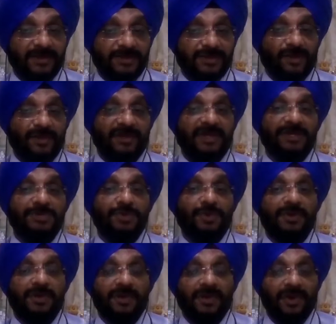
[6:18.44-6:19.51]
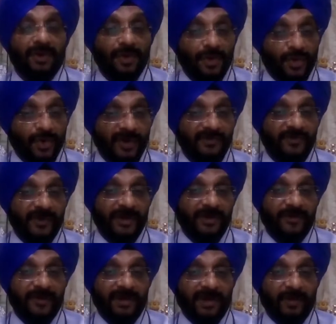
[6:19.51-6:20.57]
So they should go in for
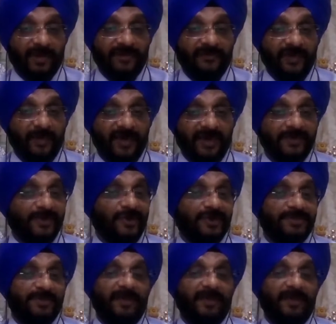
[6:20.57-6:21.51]
adequate number of VPNs because